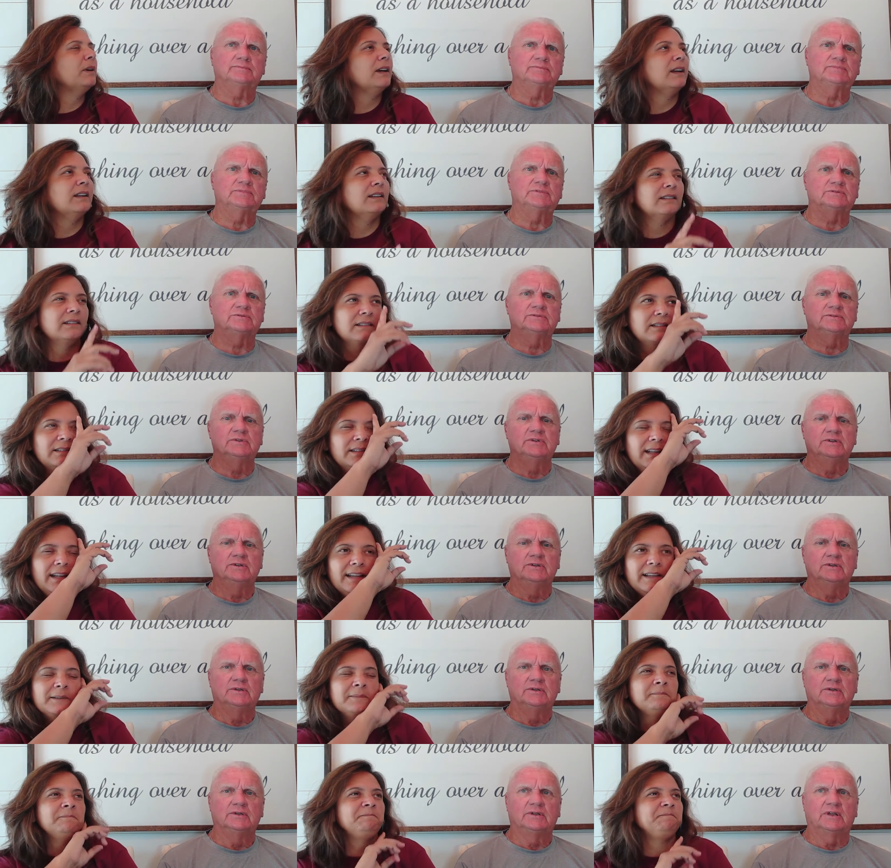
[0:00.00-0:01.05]
Speaker 1: but
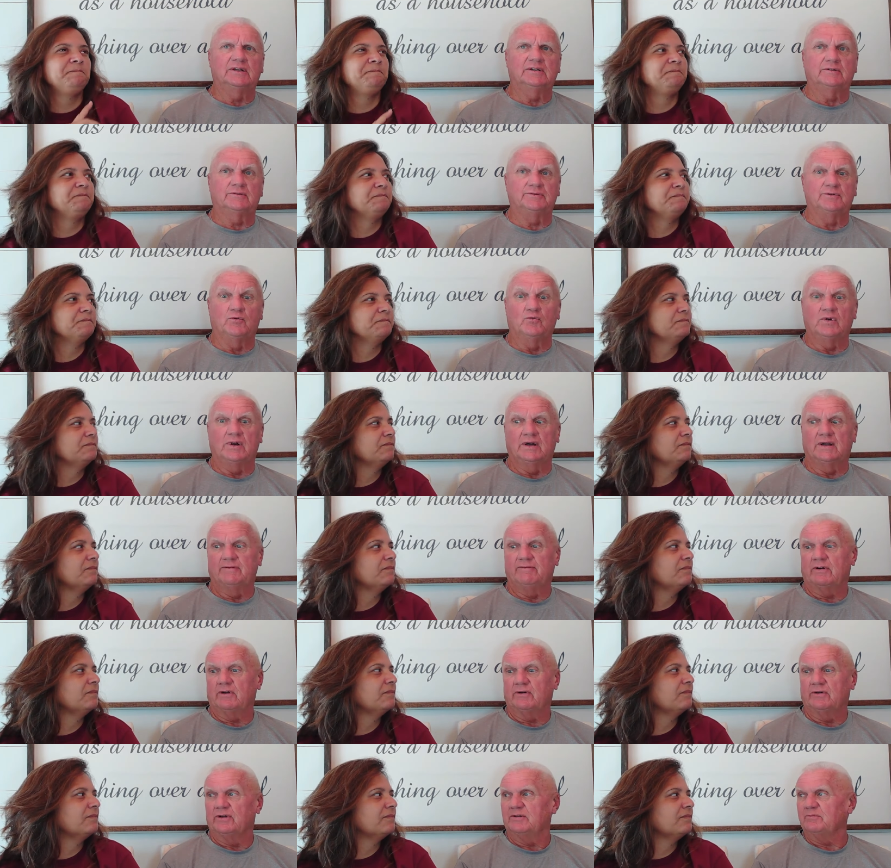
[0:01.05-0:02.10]
yeah.
Speaker 2: I don't know where I've
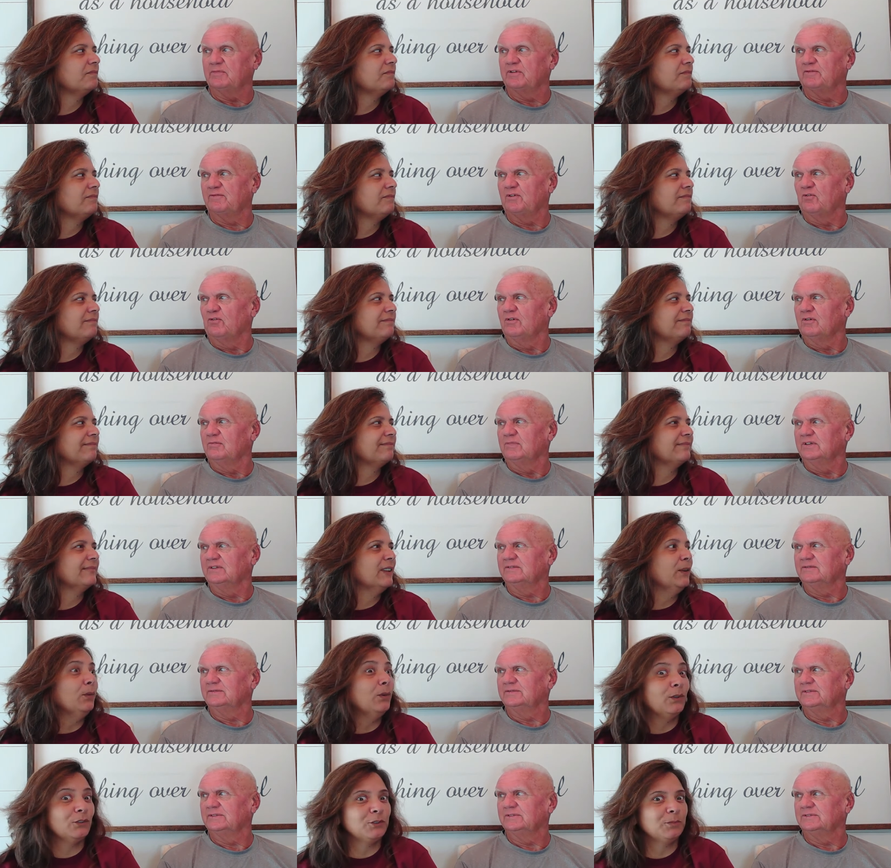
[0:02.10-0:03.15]
heard it before, but
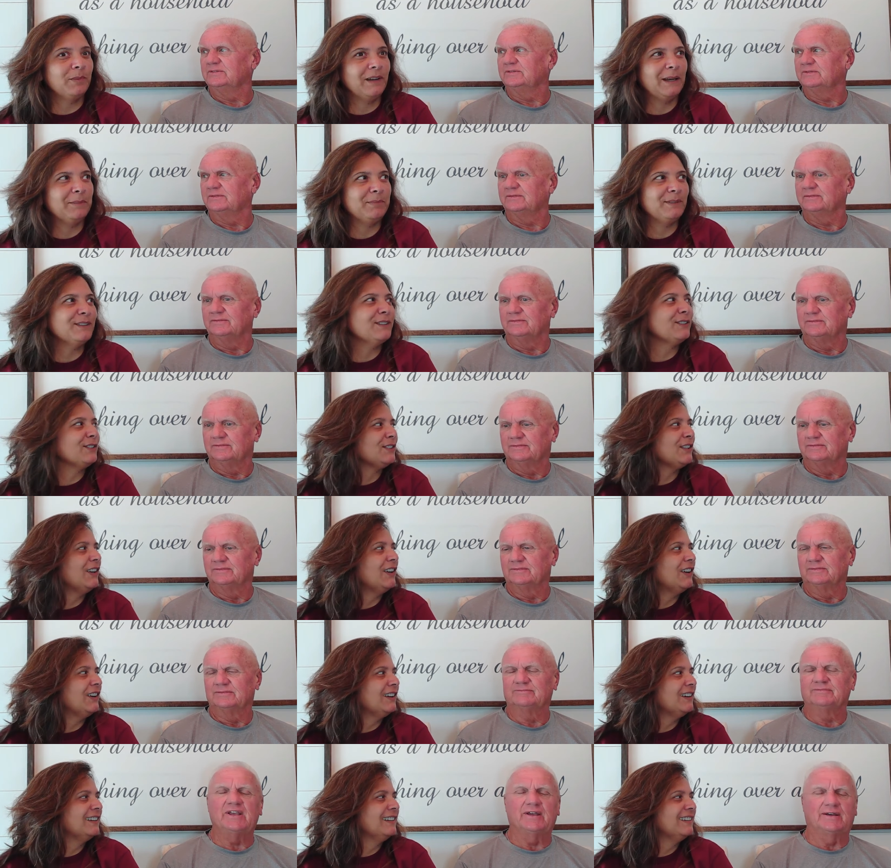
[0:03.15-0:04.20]
Speaker 1: well, it's a popular
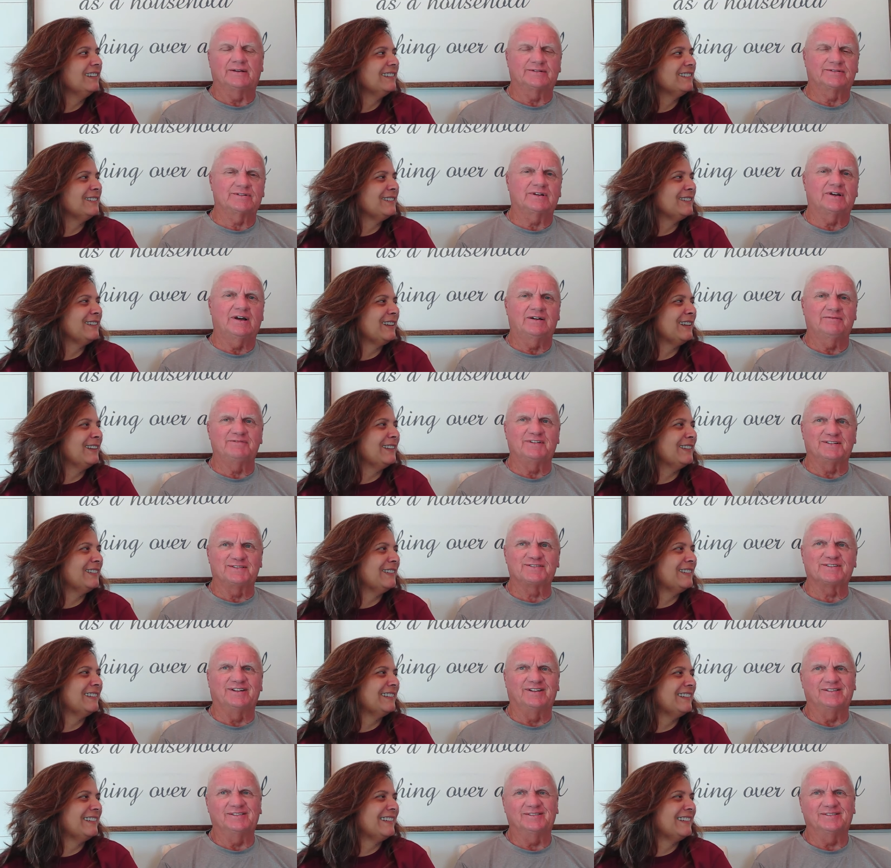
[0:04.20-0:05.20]
song.
Speaker 2: Yes, obviously,